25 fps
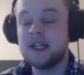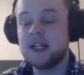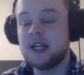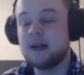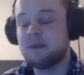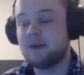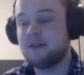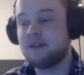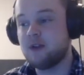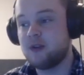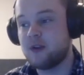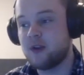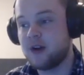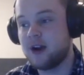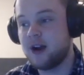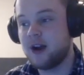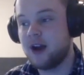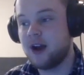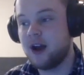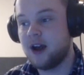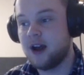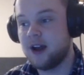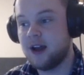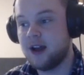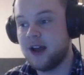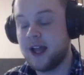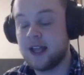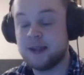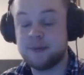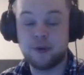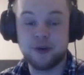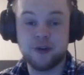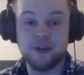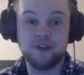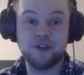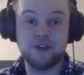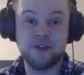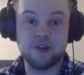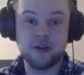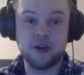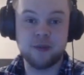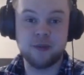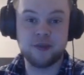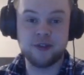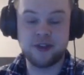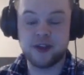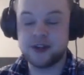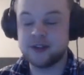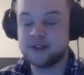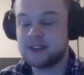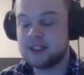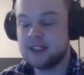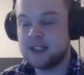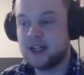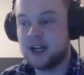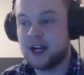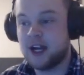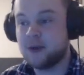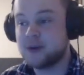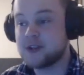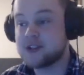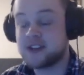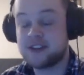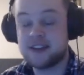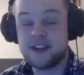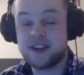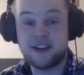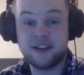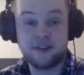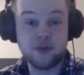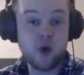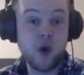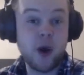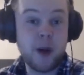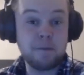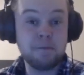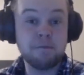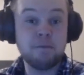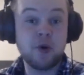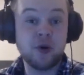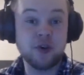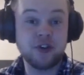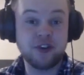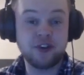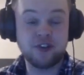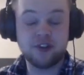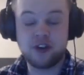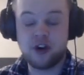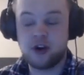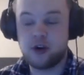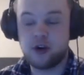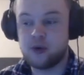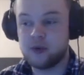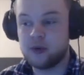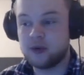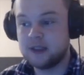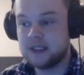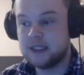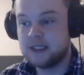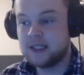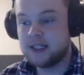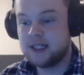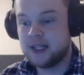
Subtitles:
before 8.2 comes out, which I think is quite a modest goal,